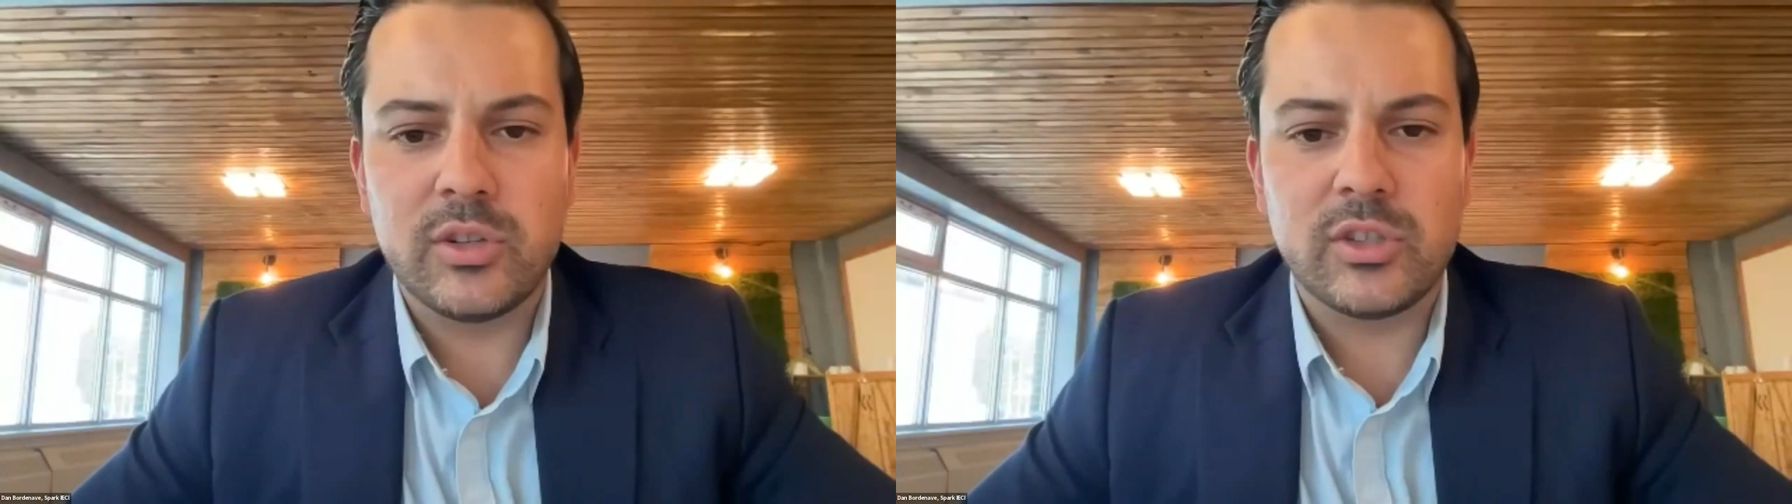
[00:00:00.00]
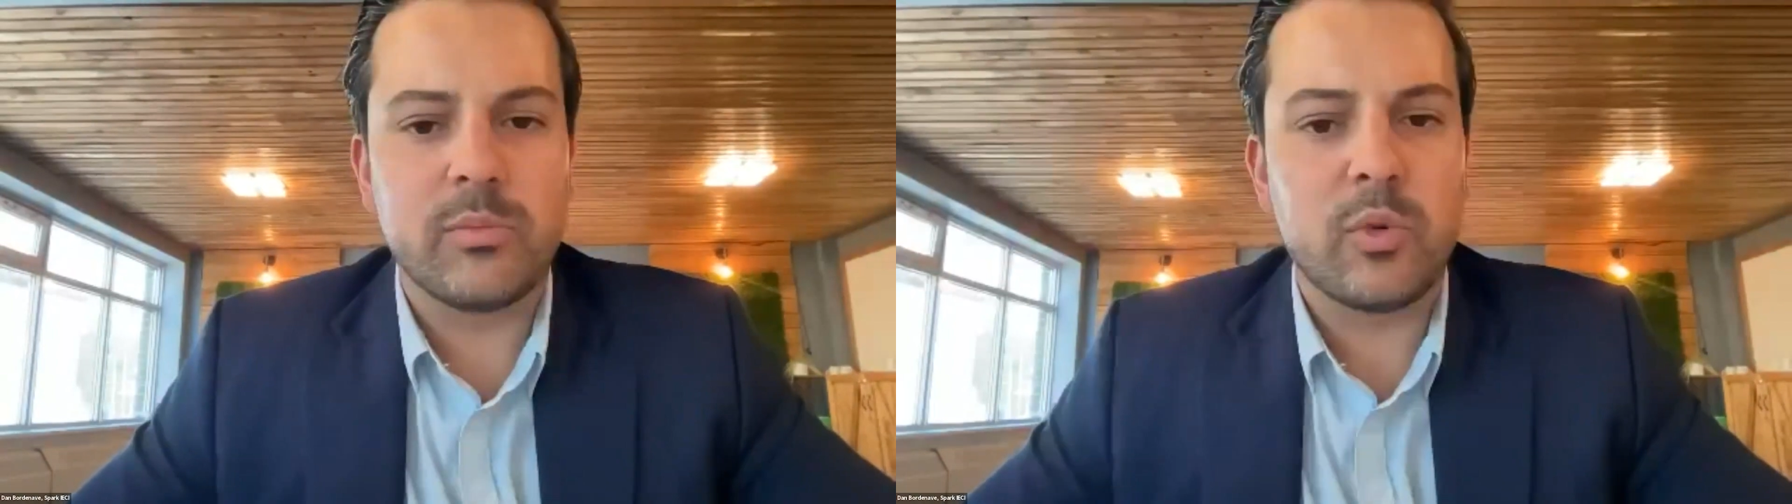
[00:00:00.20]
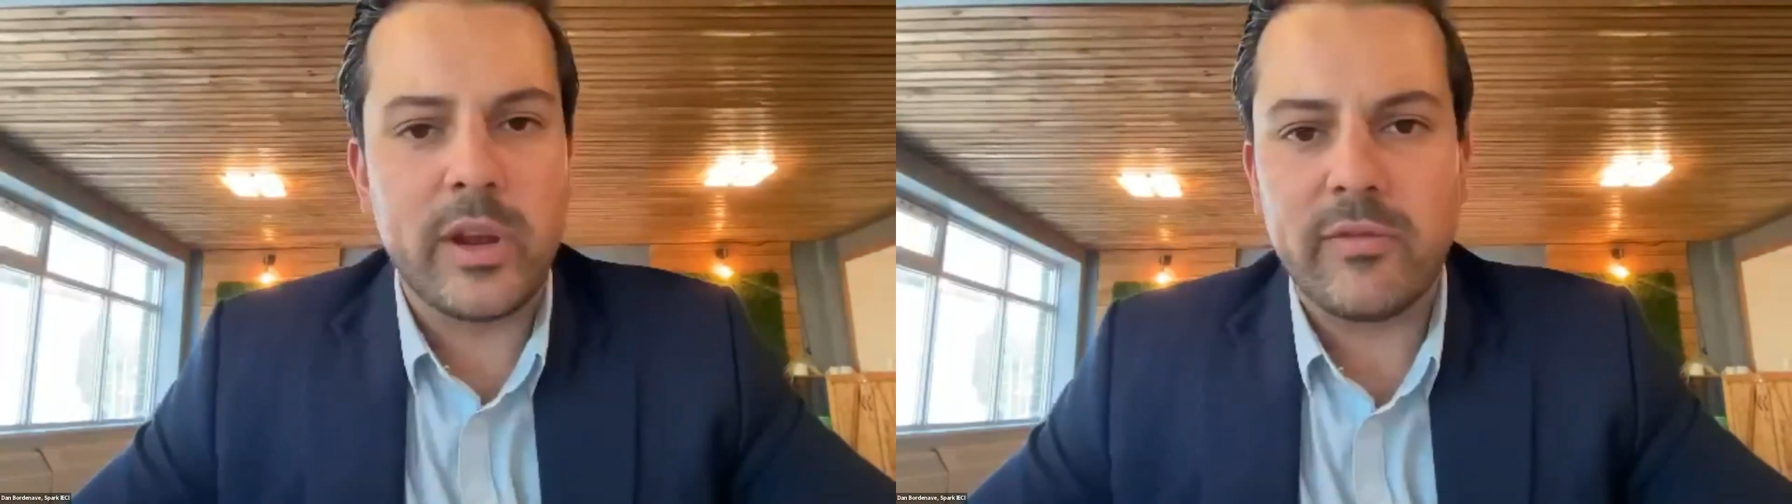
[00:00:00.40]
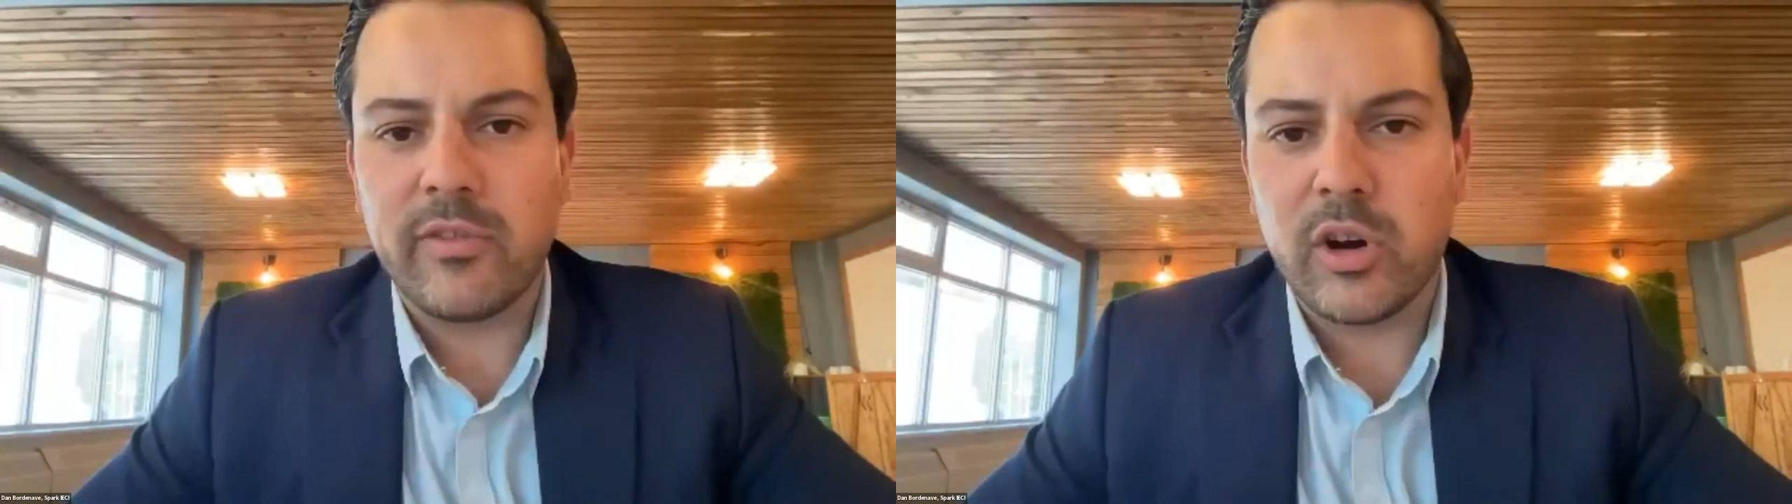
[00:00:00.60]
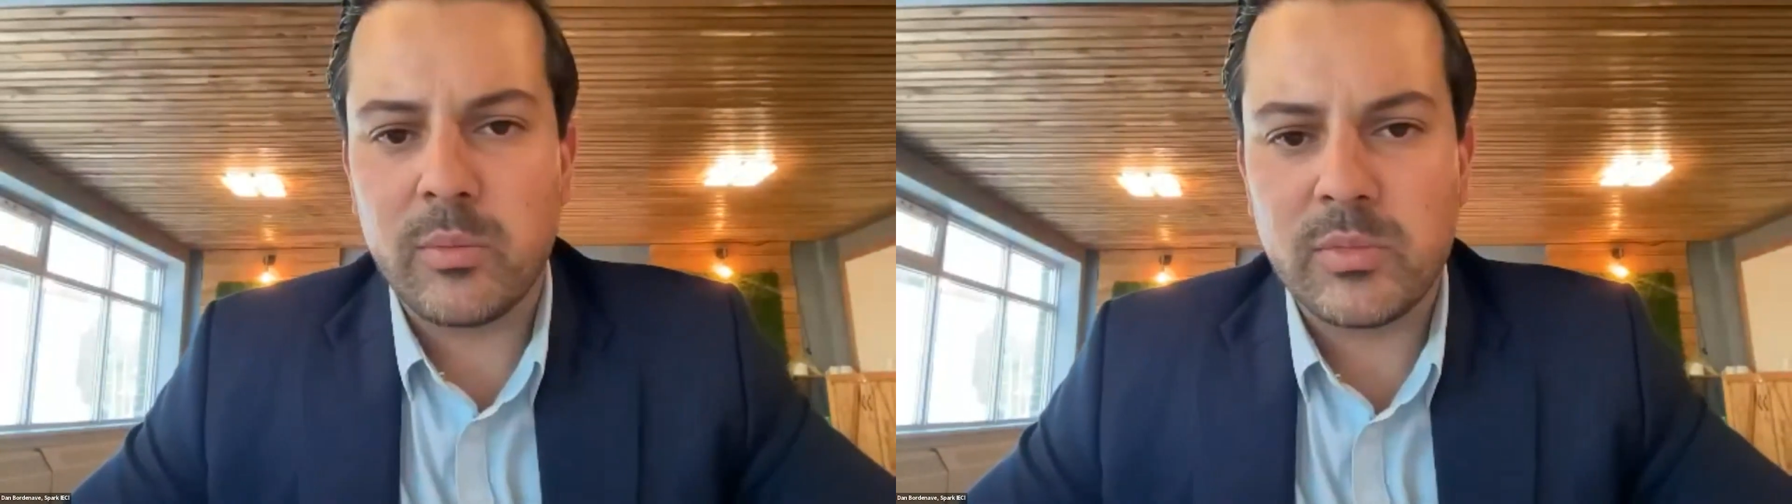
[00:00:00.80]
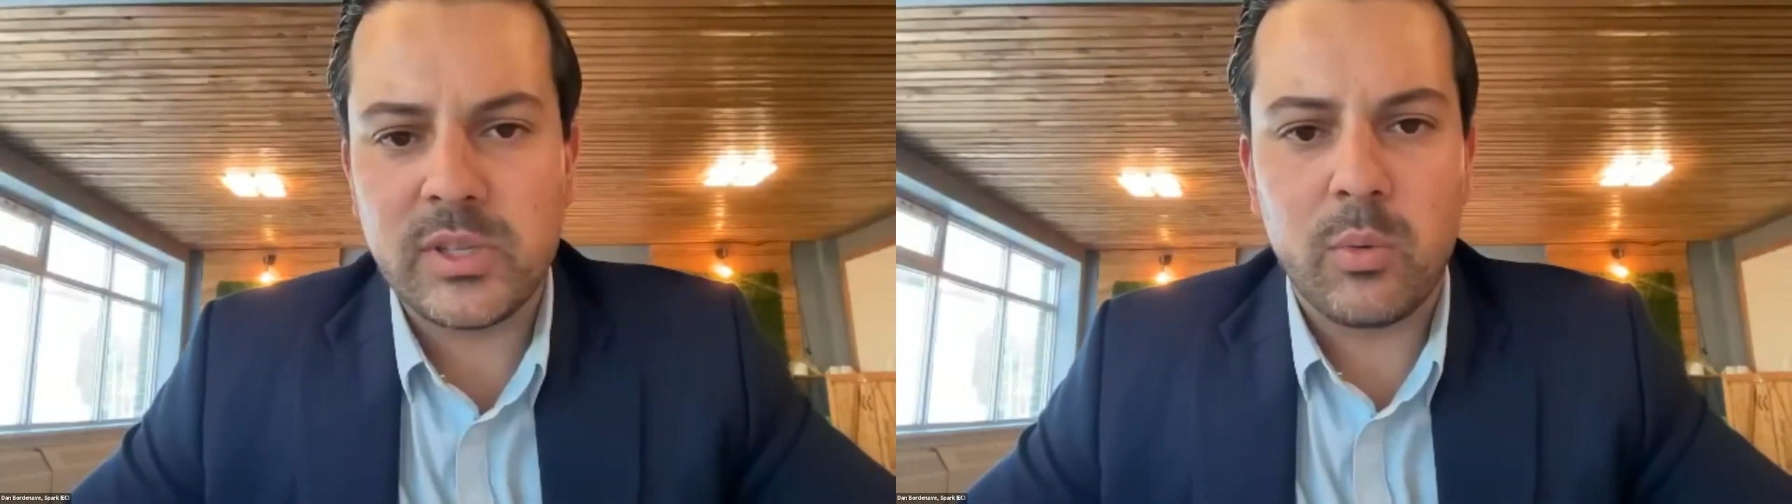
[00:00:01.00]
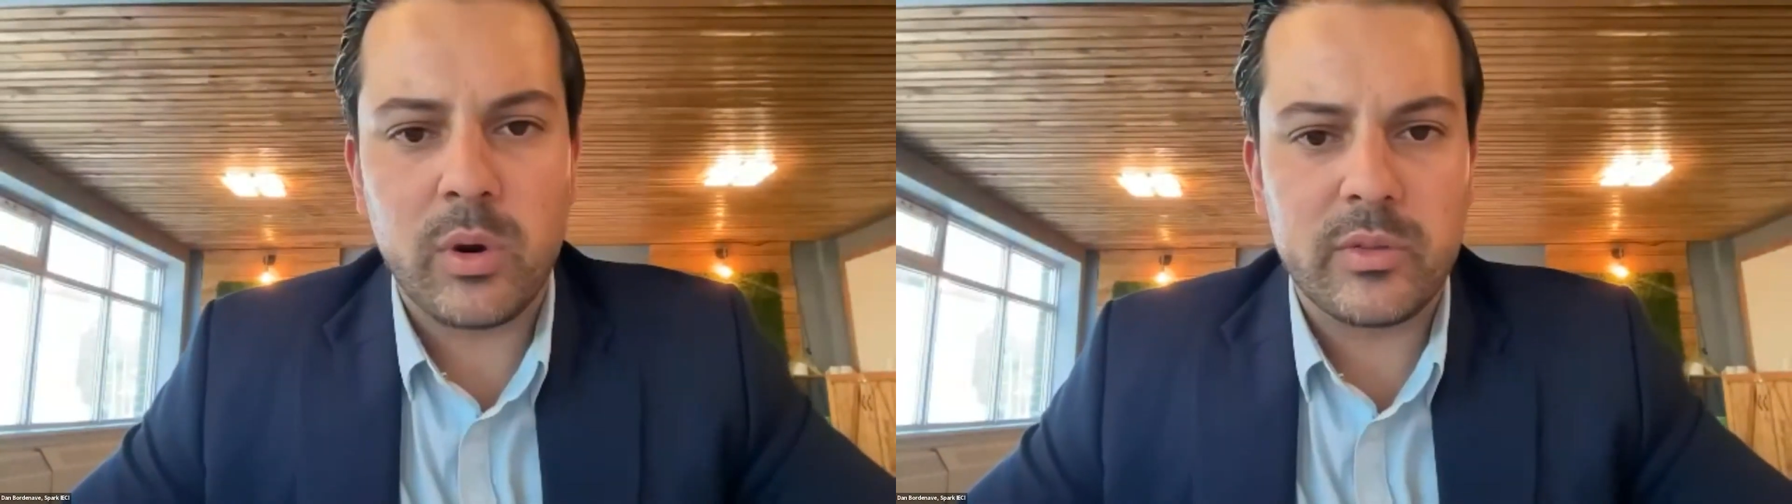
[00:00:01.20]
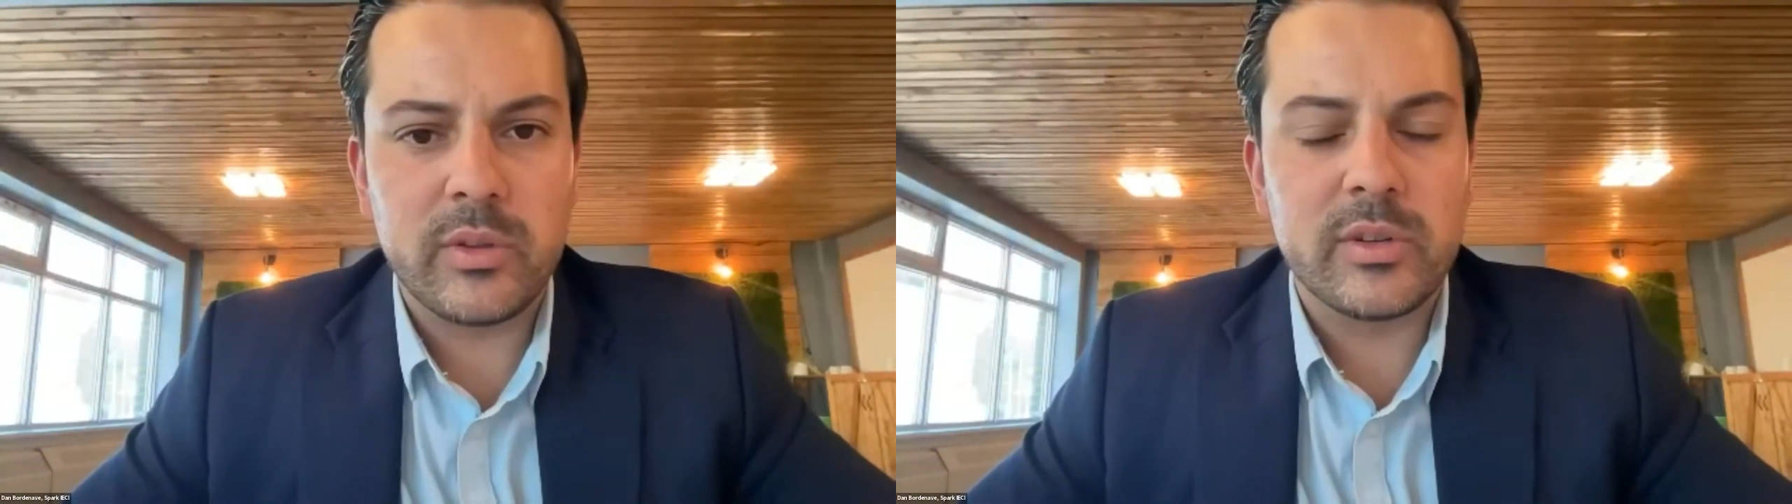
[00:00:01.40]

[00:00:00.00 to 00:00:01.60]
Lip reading: There's some great firms that work with you.